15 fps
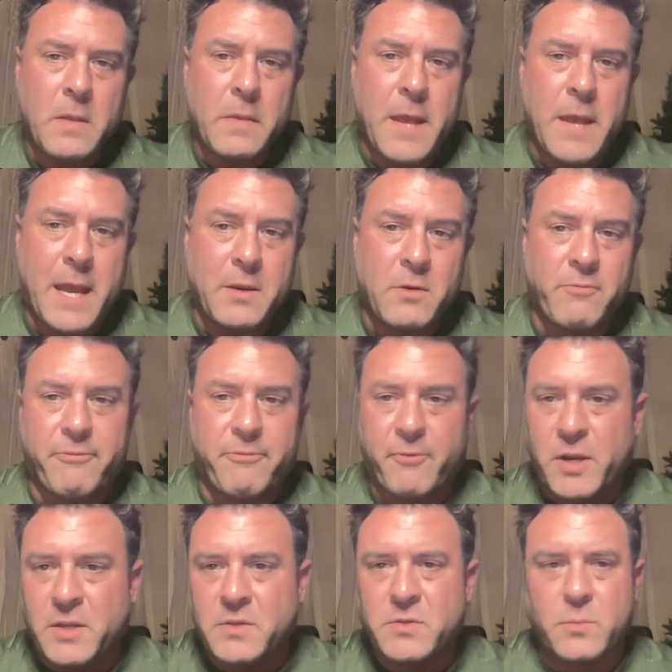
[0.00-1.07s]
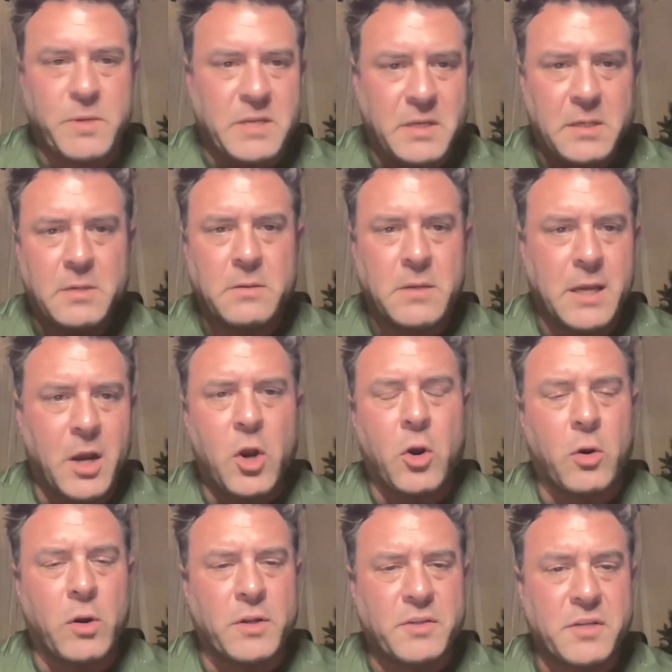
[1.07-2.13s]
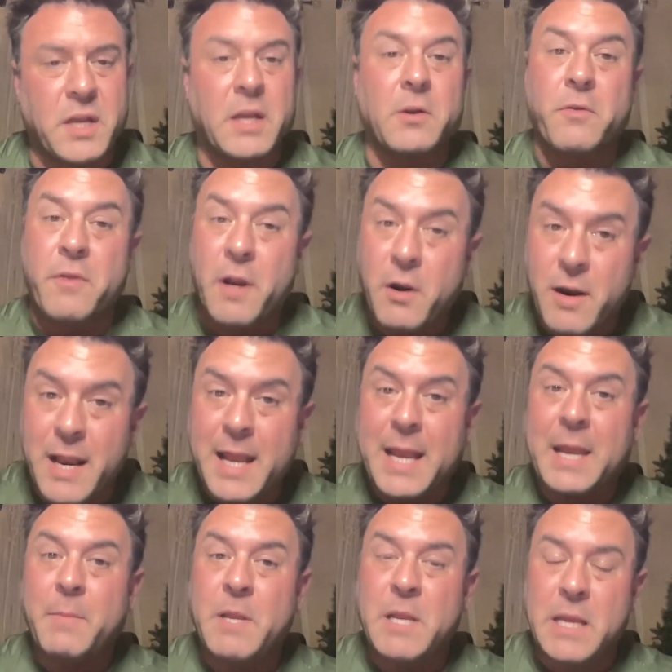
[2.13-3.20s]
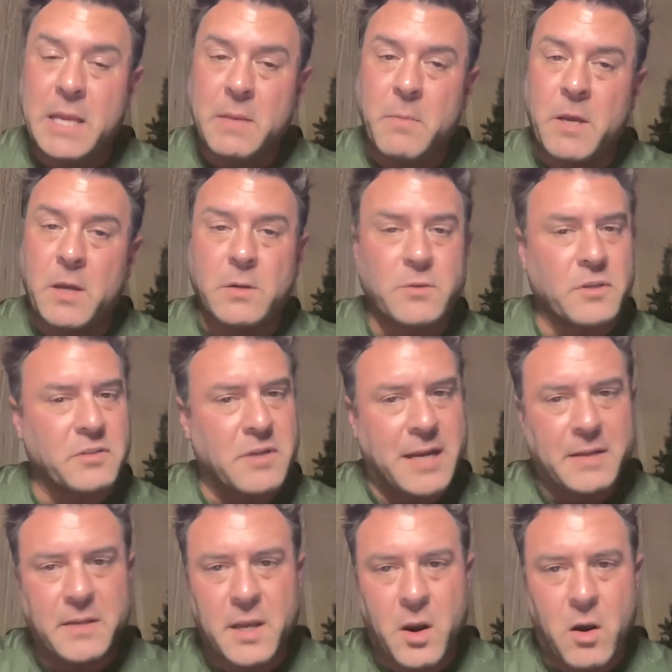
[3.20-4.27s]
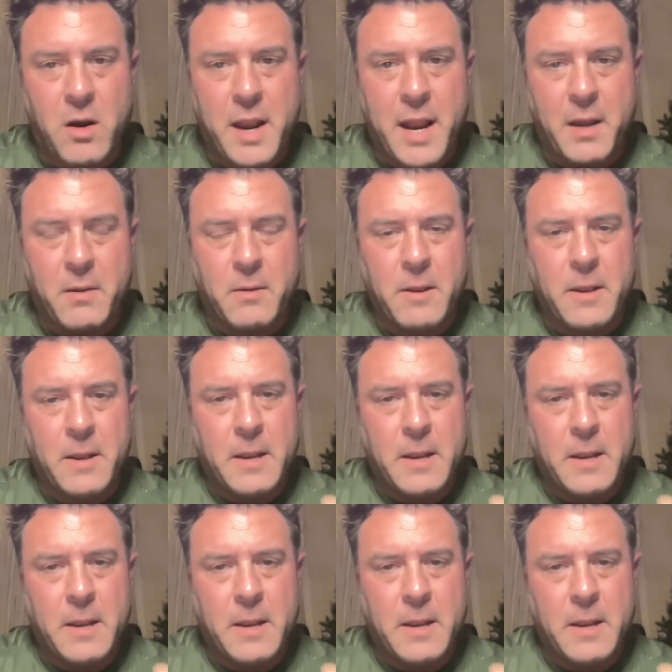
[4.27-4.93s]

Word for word: that your friends will be encouraged to enter their name and email, just like they are now.